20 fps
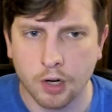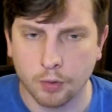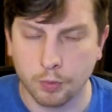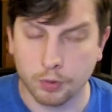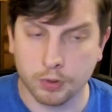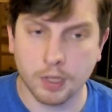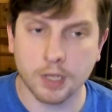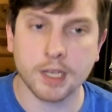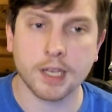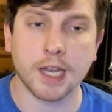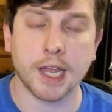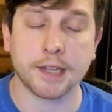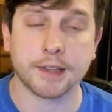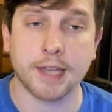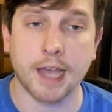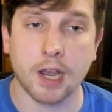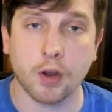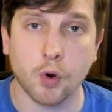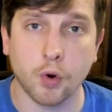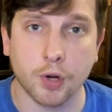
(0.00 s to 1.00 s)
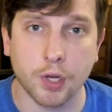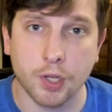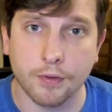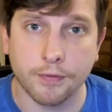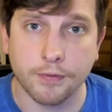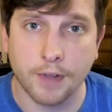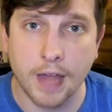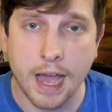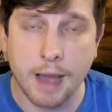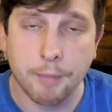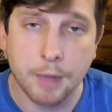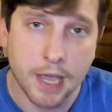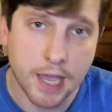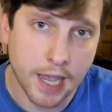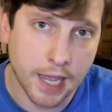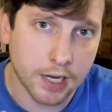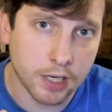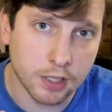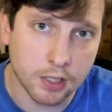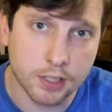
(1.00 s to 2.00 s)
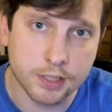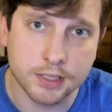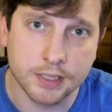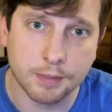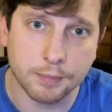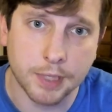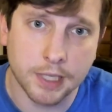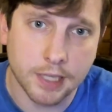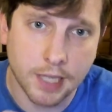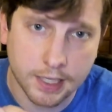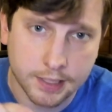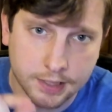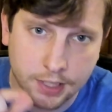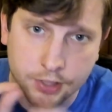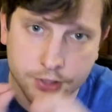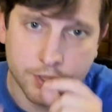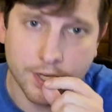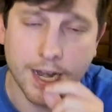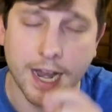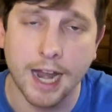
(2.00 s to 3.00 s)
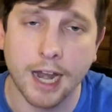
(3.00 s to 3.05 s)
we're looking at that corneal flap and it looks to be like there's an